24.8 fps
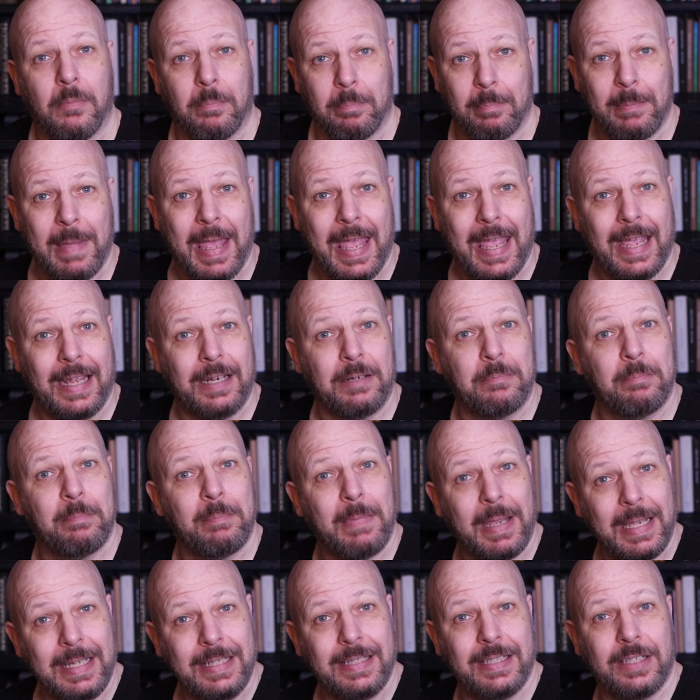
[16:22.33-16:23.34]

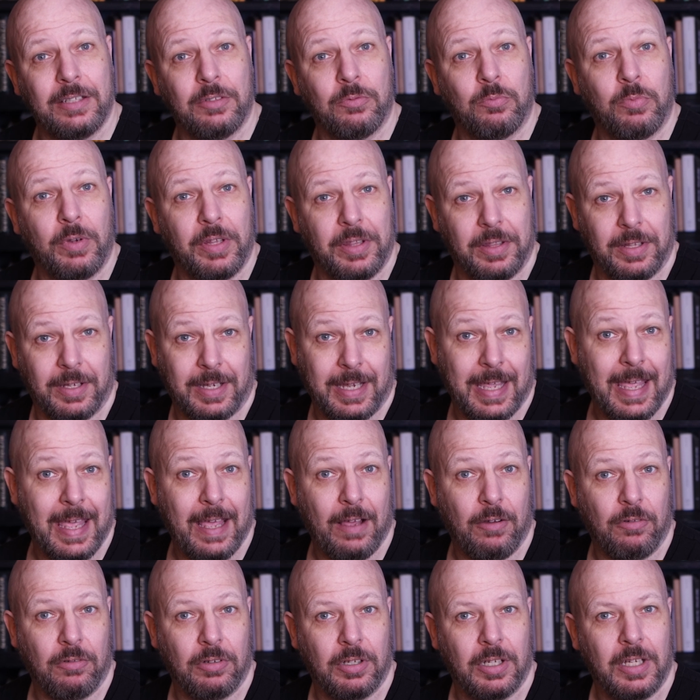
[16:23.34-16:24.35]
man mating with the
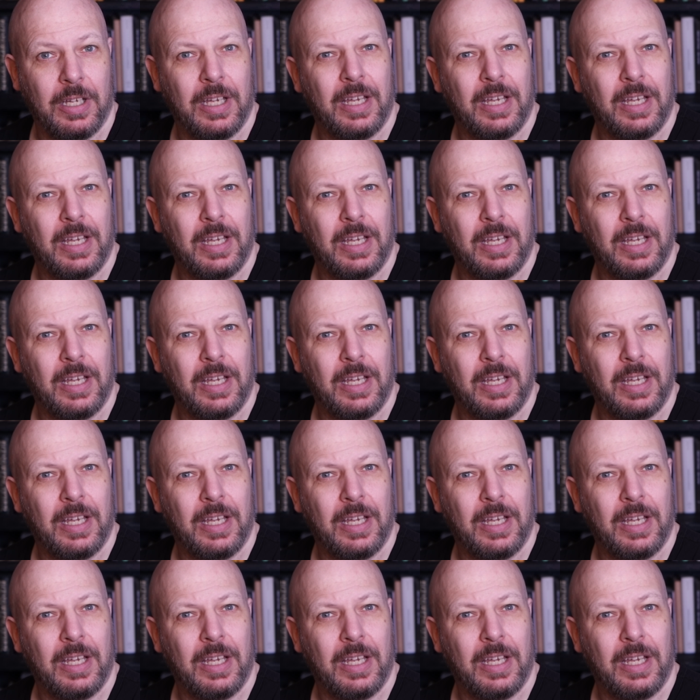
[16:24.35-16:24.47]
cow.